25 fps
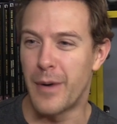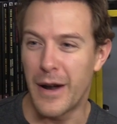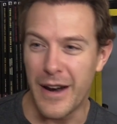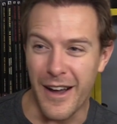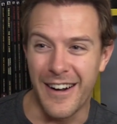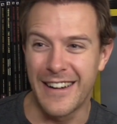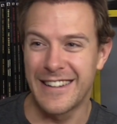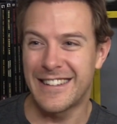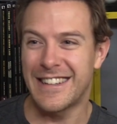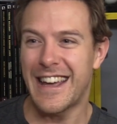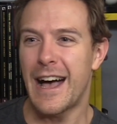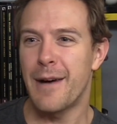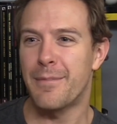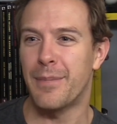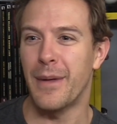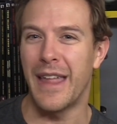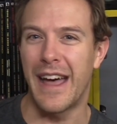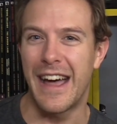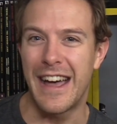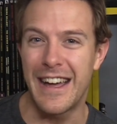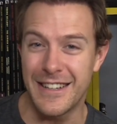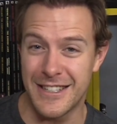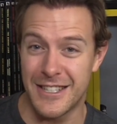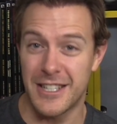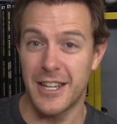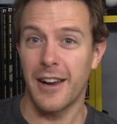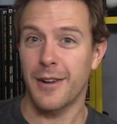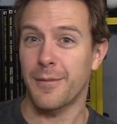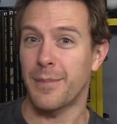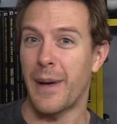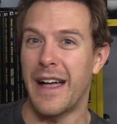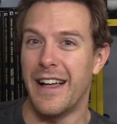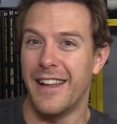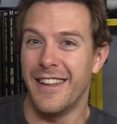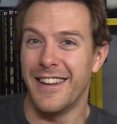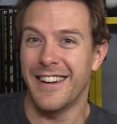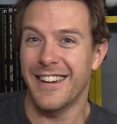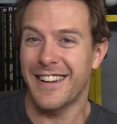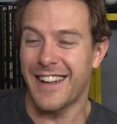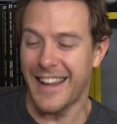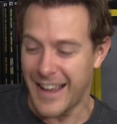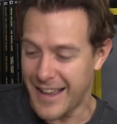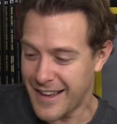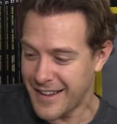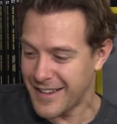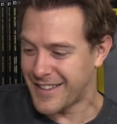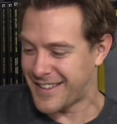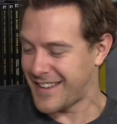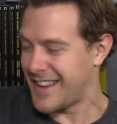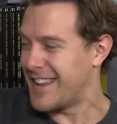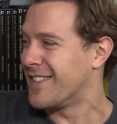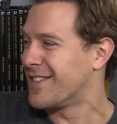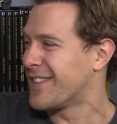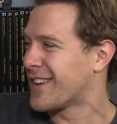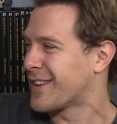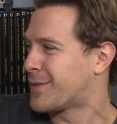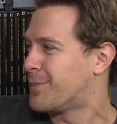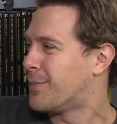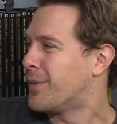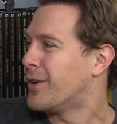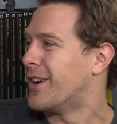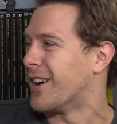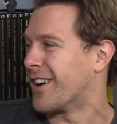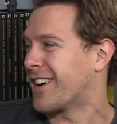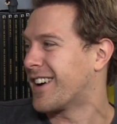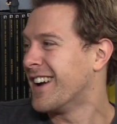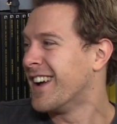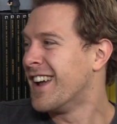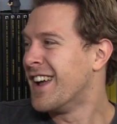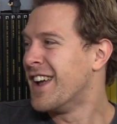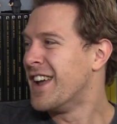but on top of that, Chuck Palahniuk is in this book.